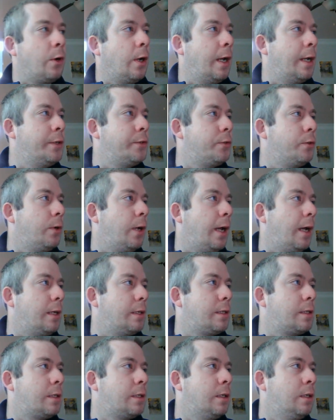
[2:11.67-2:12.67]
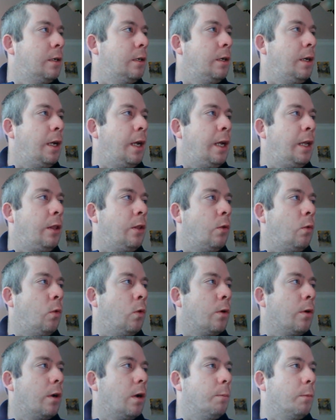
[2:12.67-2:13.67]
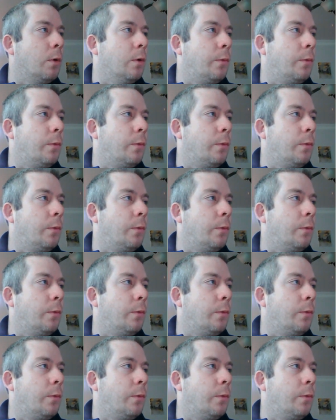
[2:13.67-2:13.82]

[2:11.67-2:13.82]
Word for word: Andrew Hess in the order number.